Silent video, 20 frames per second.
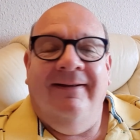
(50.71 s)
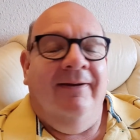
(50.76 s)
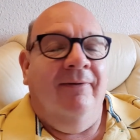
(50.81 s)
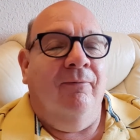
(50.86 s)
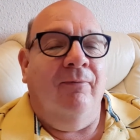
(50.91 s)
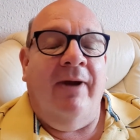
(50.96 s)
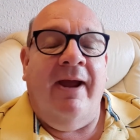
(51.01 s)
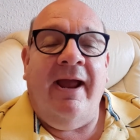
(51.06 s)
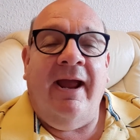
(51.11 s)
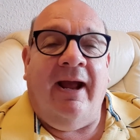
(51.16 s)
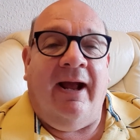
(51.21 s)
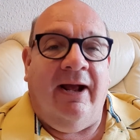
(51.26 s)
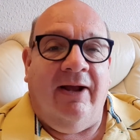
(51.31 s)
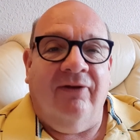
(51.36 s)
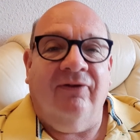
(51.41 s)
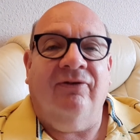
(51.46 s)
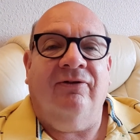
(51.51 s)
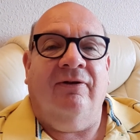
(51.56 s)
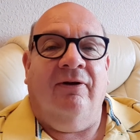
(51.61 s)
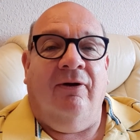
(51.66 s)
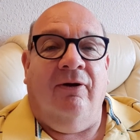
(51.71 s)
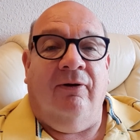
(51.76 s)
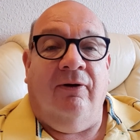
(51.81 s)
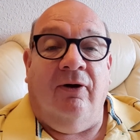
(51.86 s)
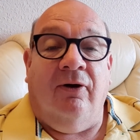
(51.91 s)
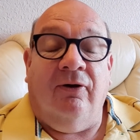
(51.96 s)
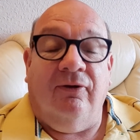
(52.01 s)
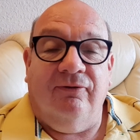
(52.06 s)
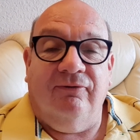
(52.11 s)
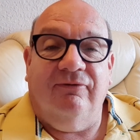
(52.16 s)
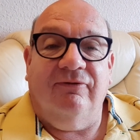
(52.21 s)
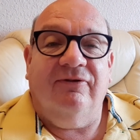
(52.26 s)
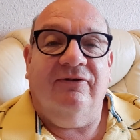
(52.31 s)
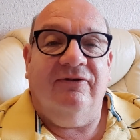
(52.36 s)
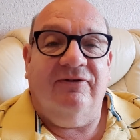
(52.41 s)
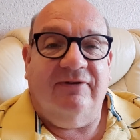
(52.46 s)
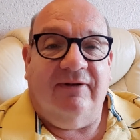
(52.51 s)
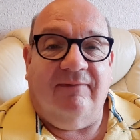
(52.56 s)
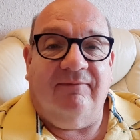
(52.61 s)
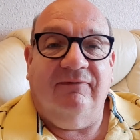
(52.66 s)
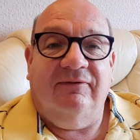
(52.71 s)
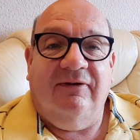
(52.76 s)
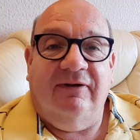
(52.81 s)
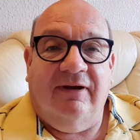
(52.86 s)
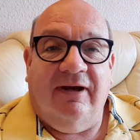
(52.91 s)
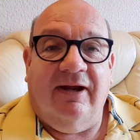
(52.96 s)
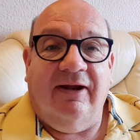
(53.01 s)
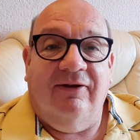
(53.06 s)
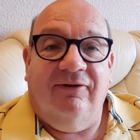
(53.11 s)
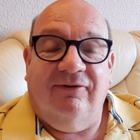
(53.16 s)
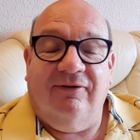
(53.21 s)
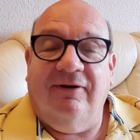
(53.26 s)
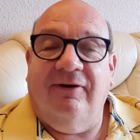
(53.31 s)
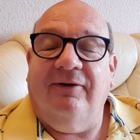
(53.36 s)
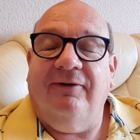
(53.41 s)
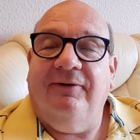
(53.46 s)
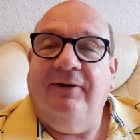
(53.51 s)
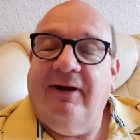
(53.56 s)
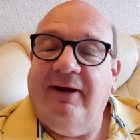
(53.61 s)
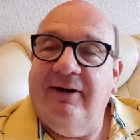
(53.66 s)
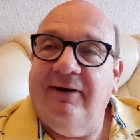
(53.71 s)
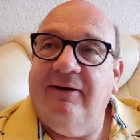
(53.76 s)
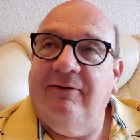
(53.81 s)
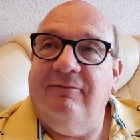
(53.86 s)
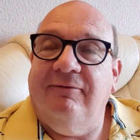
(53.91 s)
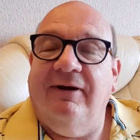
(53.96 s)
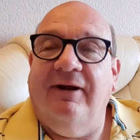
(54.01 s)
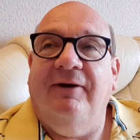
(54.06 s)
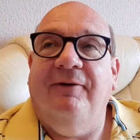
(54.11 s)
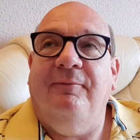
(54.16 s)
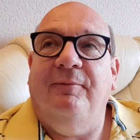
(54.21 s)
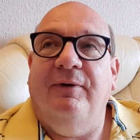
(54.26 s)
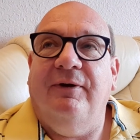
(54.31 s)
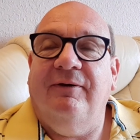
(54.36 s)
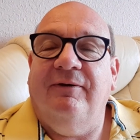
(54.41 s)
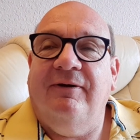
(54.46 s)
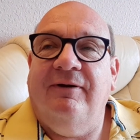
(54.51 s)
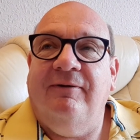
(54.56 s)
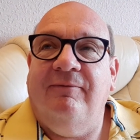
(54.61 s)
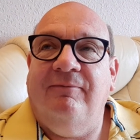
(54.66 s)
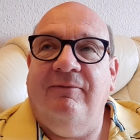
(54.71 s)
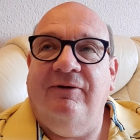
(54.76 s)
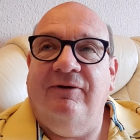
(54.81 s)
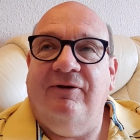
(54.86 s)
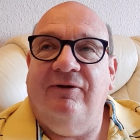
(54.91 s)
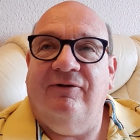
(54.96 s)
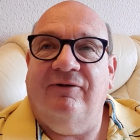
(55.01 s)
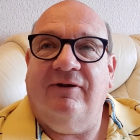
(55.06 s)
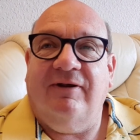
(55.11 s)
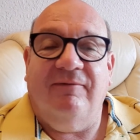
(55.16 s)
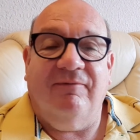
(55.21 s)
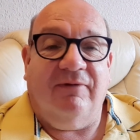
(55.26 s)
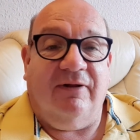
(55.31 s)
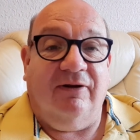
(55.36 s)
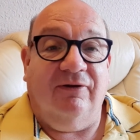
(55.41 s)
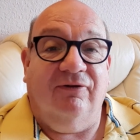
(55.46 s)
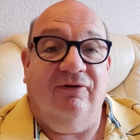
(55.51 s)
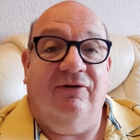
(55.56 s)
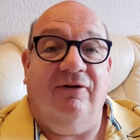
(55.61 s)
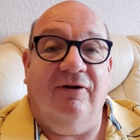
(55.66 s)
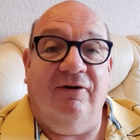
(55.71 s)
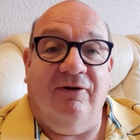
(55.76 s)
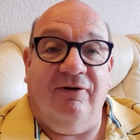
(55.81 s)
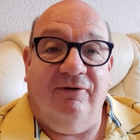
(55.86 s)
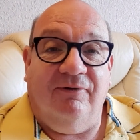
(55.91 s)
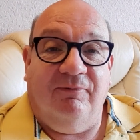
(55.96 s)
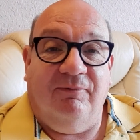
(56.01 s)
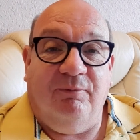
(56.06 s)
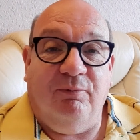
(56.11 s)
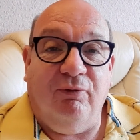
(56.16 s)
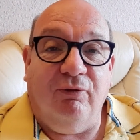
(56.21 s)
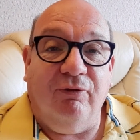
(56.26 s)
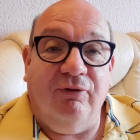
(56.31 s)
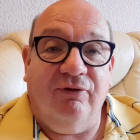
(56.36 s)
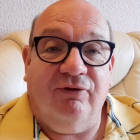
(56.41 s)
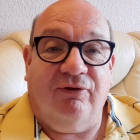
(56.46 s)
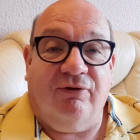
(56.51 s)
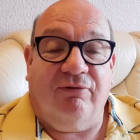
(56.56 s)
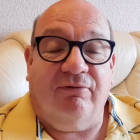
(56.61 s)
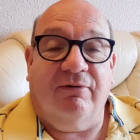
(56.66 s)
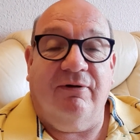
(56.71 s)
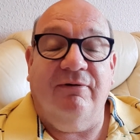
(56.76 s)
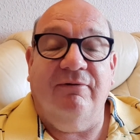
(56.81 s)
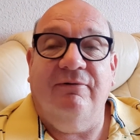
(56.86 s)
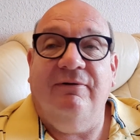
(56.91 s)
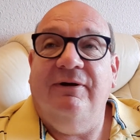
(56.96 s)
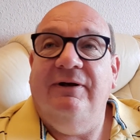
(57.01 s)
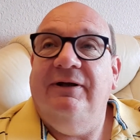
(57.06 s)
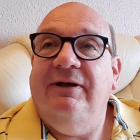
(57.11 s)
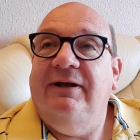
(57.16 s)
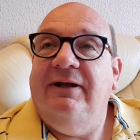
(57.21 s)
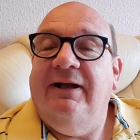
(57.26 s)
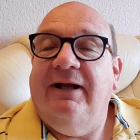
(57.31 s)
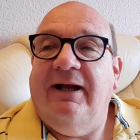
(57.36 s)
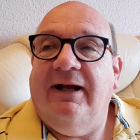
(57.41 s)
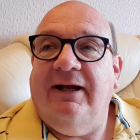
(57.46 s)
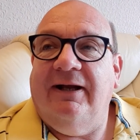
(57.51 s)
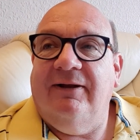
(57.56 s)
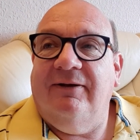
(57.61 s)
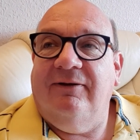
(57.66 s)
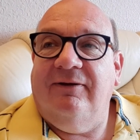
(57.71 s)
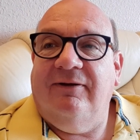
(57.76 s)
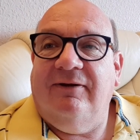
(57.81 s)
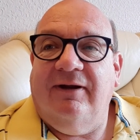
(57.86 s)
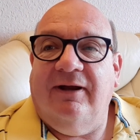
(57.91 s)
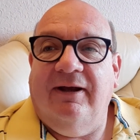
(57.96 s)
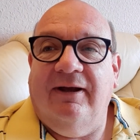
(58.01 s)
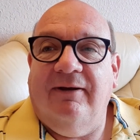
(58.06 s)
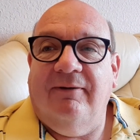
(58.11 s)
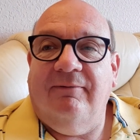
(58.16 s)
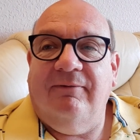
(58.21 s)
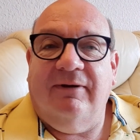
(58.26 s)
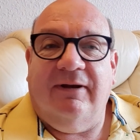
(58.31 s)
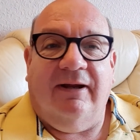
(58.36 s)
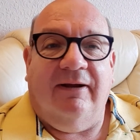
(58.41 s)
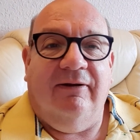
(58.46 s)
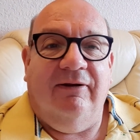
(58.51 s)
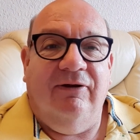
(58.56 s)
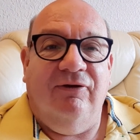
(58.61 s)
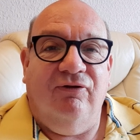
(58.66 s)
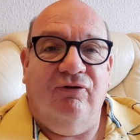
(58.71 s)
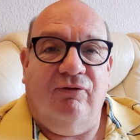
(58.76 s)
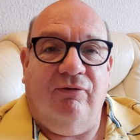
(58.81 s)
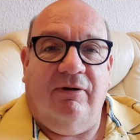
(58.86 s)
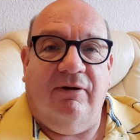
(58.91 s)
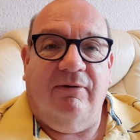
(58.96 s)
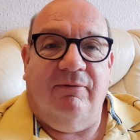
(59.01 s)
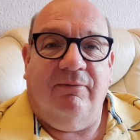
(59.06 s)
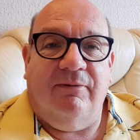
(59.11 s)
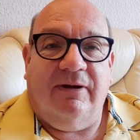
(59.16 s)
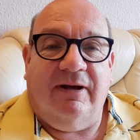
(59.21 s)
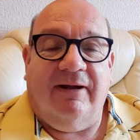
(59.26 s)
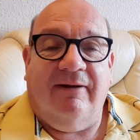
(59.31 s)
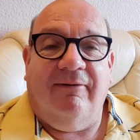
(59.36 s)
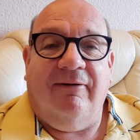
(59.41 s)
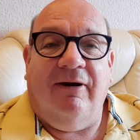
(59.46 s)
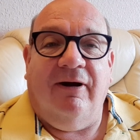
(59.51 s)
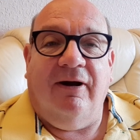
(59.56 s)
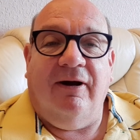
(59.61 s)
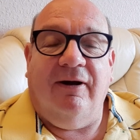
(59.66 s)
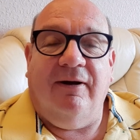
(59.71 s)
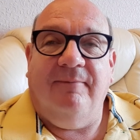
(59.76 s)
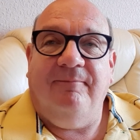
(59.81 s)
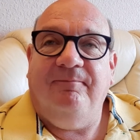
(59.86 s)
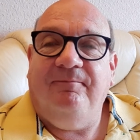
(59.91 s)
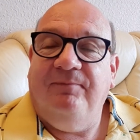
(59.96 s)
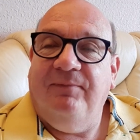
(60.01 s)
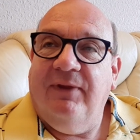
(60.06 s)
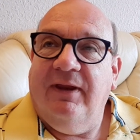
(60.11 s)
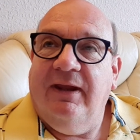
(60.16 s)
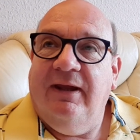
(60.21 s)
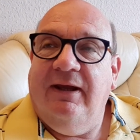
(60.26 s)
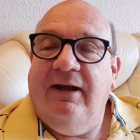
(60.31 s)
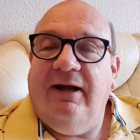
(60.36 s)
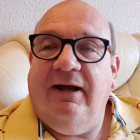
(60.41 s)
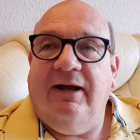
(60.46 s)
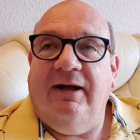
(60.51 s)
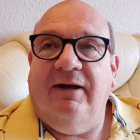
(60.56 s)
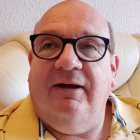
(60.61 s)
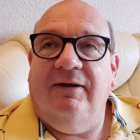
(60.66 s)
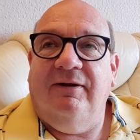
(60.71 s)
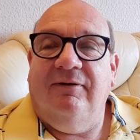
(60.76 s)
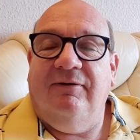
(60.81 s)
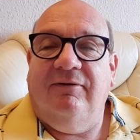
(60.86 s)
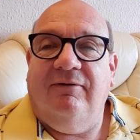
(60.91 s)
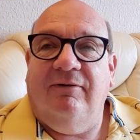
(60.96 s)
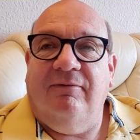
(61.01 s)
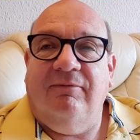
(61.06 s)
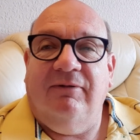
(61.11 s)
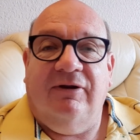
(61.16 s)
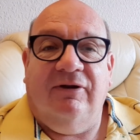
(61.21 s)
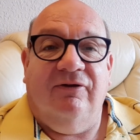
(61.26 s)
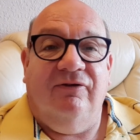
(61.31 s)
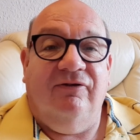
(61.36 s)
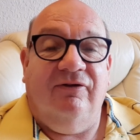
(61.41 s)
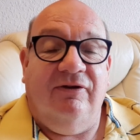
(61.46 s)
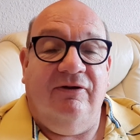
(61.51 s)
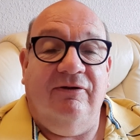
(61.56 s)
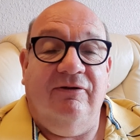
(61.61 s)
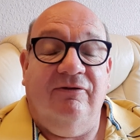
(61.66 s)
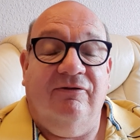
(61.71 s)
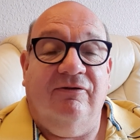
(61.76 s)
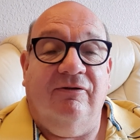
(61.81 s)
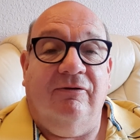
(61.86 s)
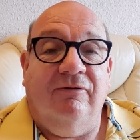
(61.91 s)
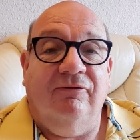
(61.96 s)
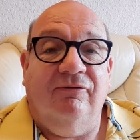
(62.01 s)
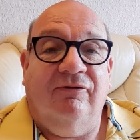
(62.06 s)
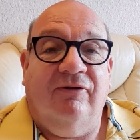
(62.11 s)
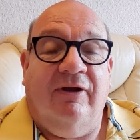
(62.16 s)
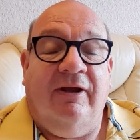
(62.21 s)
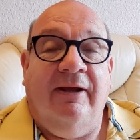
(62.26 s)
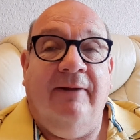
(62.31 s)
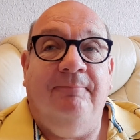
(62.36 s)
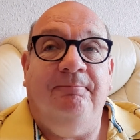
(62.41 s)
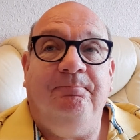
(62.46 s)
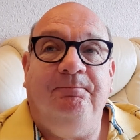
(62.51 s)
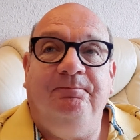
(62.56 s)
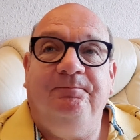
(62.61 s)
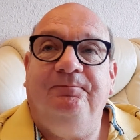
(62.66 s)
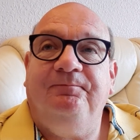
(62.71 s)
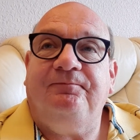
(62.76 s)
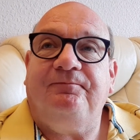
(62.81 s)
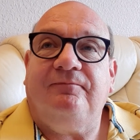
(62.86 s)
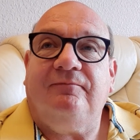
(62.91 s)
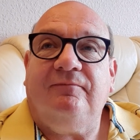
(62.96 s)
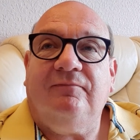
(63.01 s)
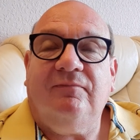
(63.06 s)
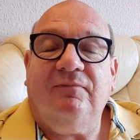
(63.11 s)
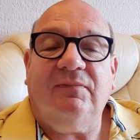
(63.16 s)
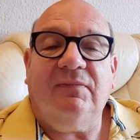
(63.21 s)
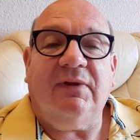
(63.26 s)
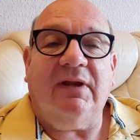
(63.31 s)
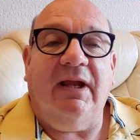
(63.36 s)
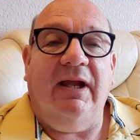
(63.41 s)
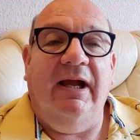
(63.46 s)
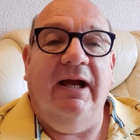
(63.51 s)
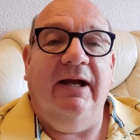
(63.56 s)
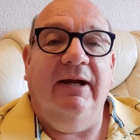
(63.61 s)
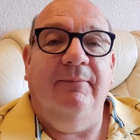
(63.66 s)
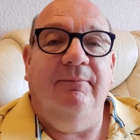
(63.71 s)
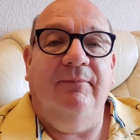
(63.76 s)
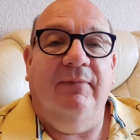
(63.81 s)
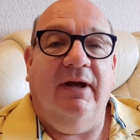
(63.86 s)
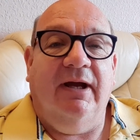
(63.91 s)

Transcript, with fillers: Where has 170 days gone? I don't know, but it, we just give thanks to God who brought us through and uh, without injury or without harm and uh, we continue to look to him. Um,